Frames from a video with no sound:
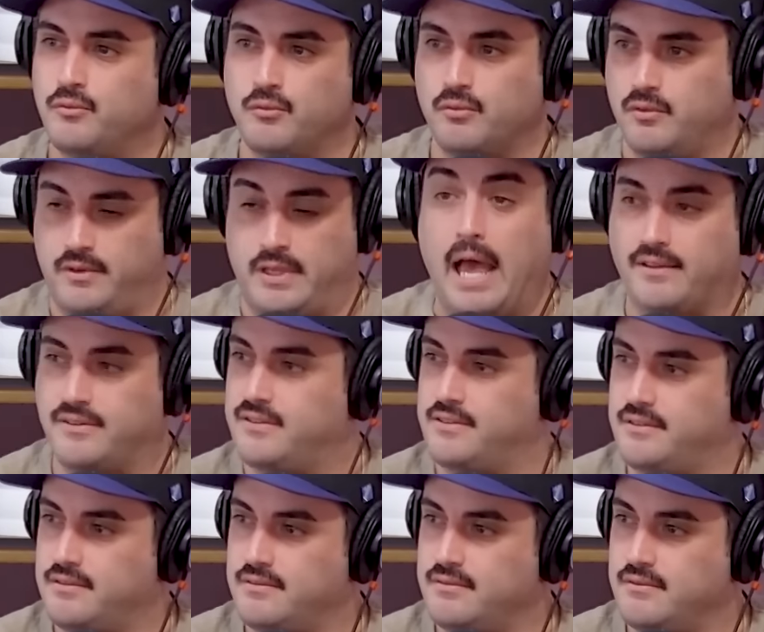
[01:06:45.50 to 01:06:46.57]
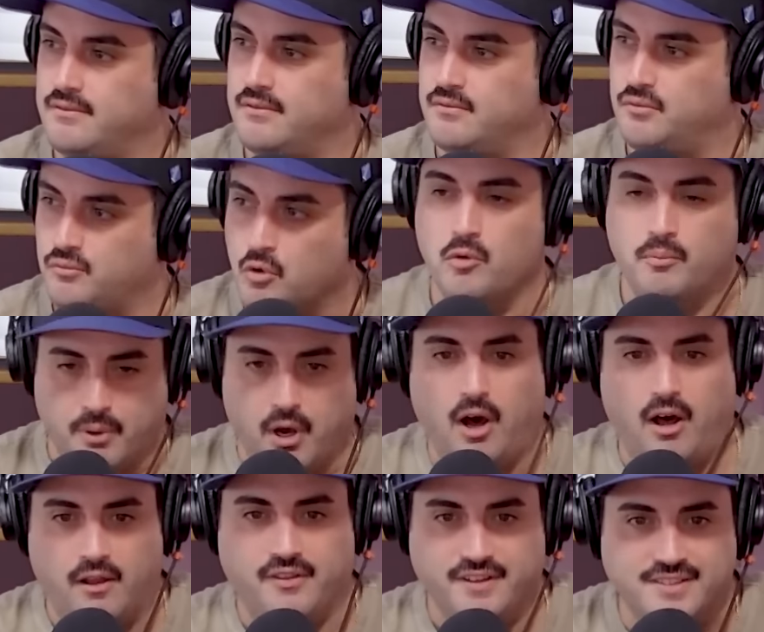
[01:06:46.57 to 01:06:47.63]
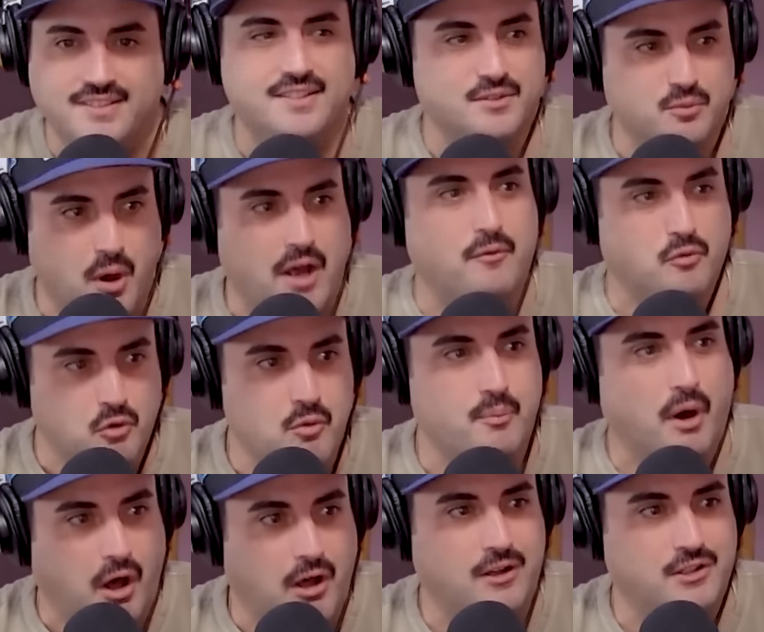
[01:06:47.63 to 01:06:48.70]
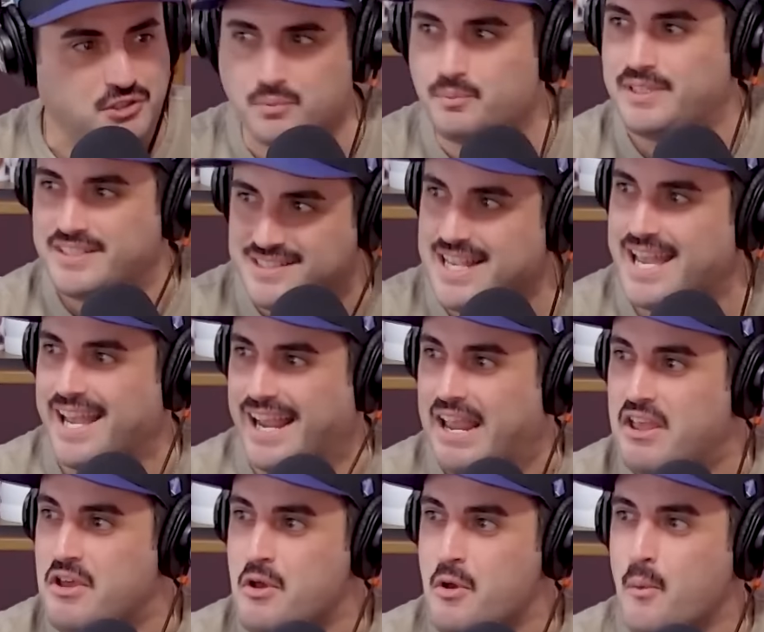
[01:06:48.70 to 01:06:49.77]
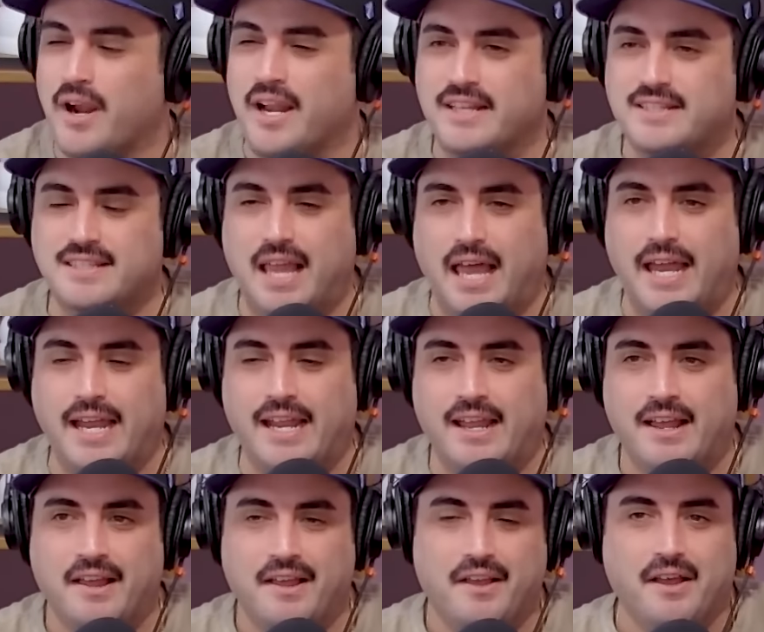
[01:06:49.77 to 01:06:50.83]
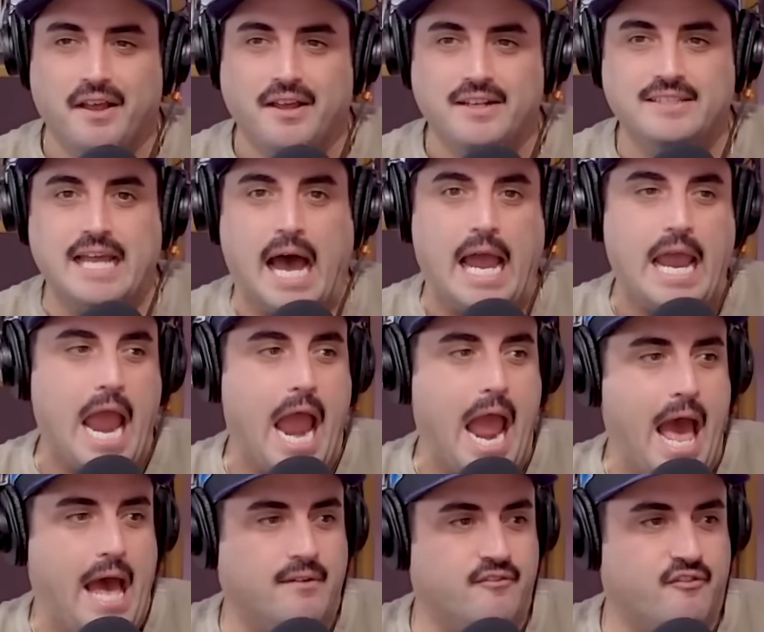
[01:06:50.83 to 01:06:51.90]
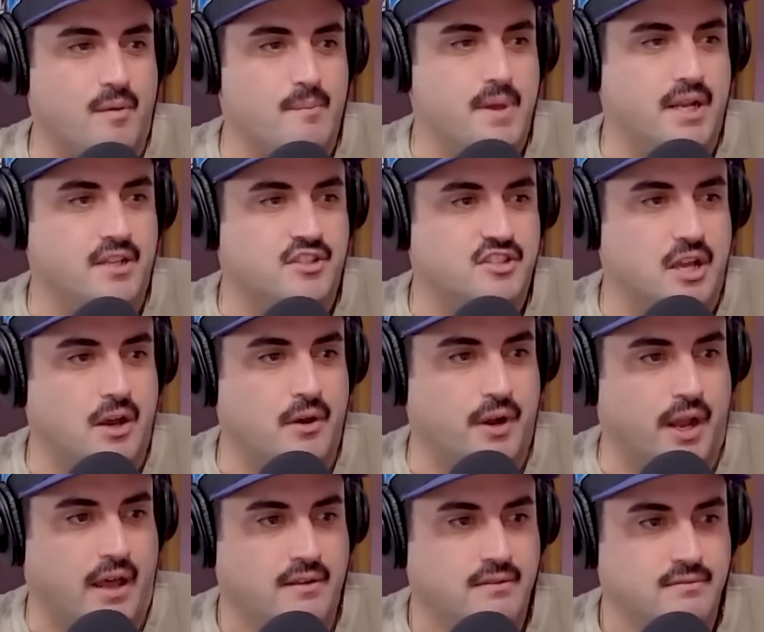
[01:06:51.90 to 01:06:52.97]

yes, RuPaul. This is what RuPaul should be saying. When it's like Diane from Minnesota